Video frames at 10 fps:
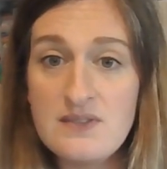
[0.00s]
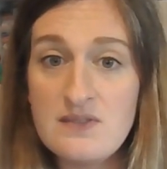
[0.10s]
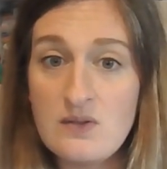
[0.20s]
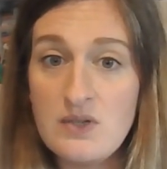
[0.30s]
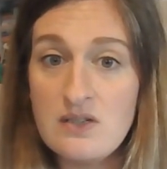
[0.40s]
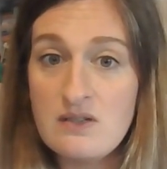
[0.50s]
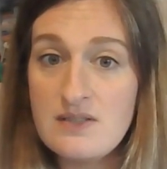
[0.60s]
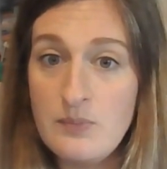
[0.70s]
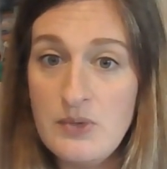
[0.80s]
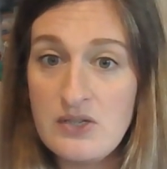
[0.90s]
And so
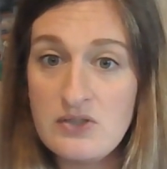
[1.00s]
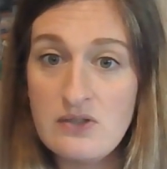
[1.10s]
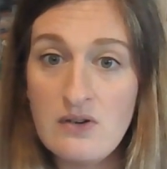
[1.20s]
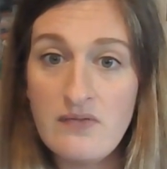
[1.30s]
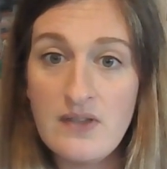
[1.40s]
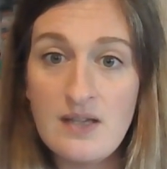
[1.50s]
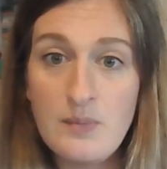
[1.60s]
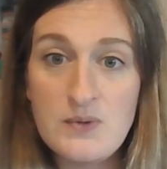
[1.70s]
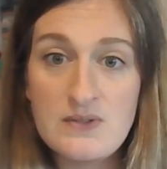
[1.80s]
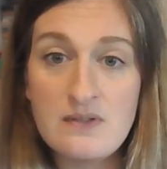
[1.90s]
here's a picture that I
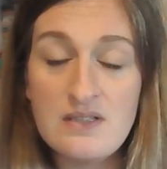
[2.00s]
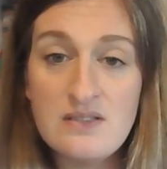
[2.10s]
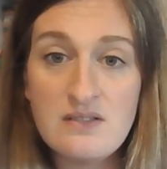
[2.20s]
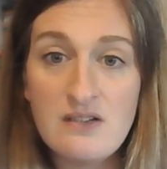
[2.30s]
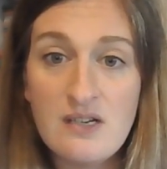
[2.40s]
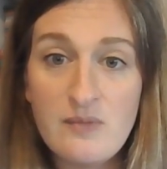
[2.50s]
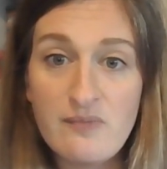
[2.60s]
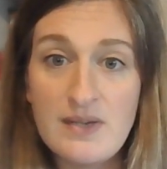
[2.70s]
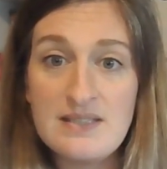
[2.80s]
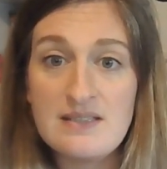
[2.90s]
posted on Instagram of
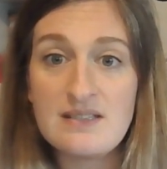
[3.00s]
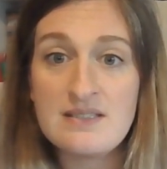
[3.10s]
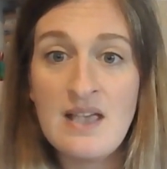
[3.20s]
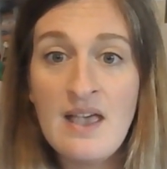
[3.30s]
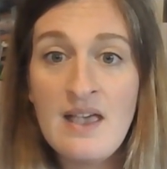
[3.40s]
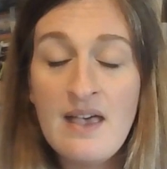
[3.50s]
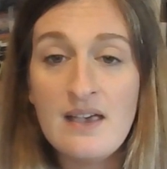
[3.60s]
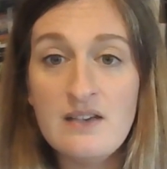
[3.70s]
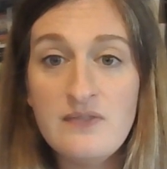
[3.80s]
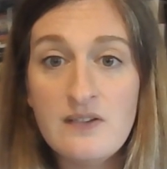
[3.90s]
my 6
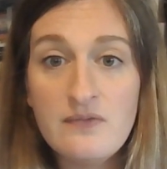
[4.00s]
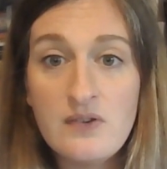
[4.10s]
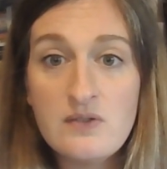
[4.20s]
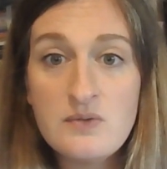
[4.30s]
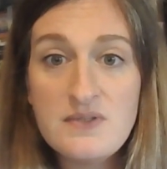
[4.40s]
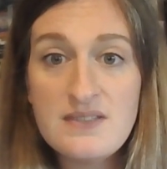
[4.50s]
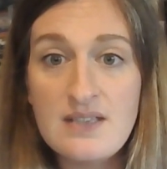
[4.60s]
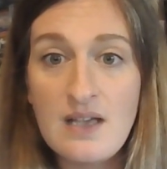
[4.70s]
FFOs.